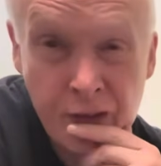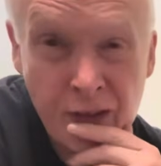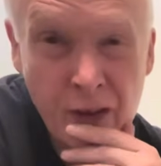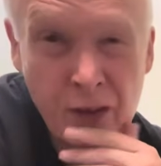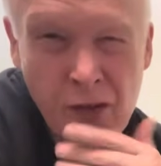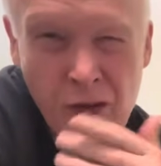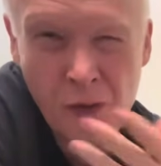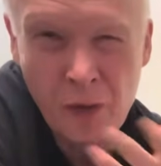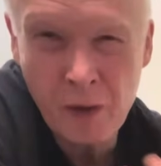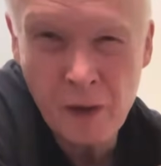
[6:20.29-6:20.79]

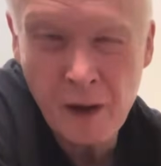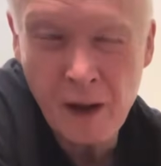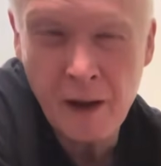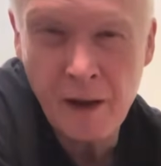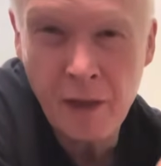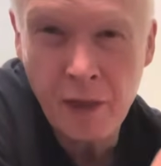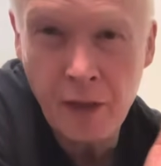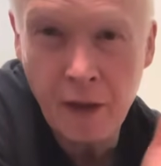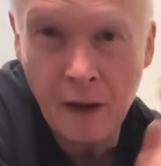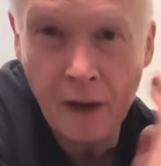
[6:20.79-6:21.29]
That's what I
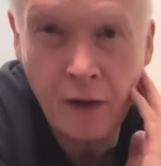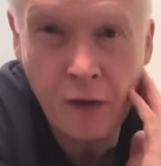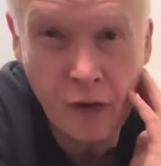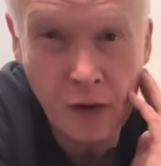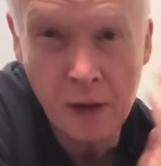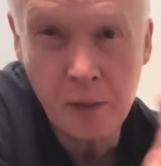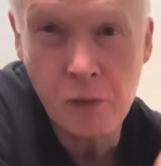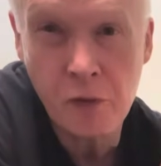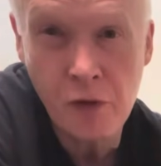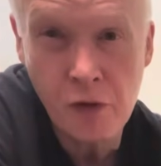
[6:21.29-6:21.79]
think
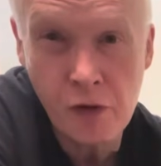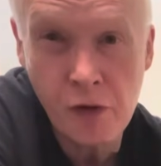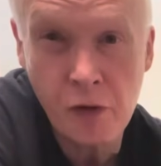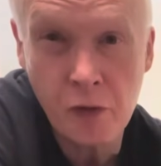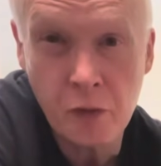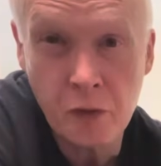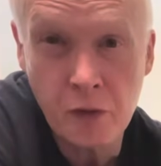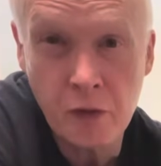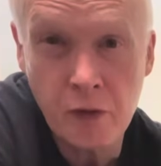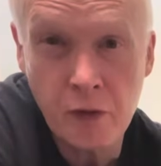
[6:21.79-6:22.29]
seems to
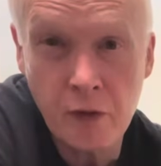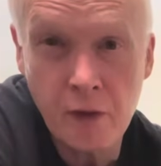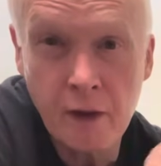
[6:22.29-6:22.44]
suit